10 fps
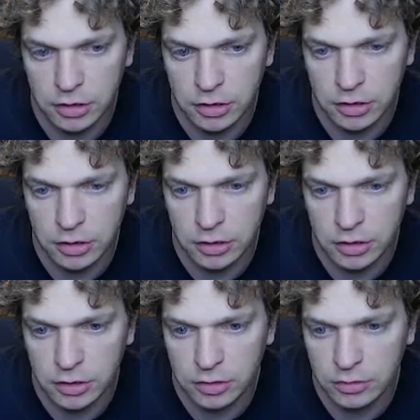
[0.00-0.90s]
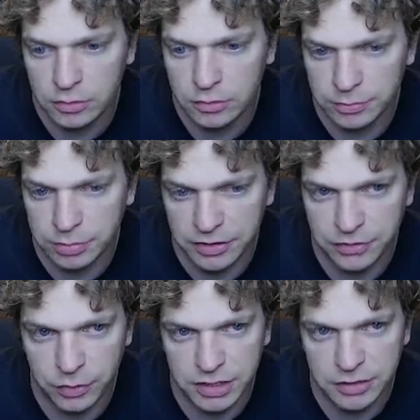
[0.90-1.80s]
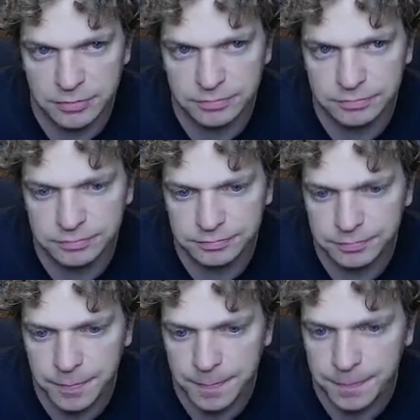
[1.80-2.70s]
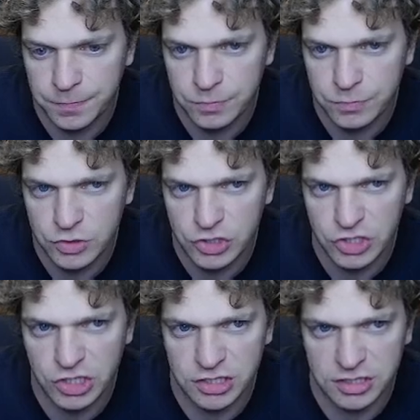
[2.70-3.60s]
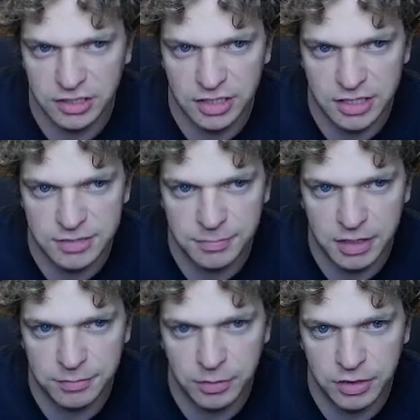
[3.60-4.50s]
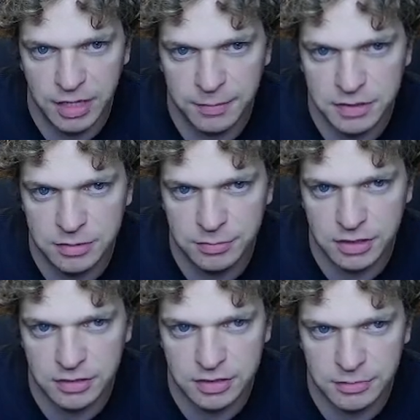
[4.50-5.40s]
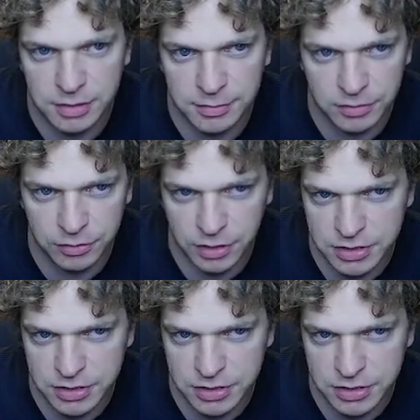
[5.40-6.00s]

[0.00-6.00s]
Go ahead and play out the Devotee, just in case my opponent happens to be some type of an aggressive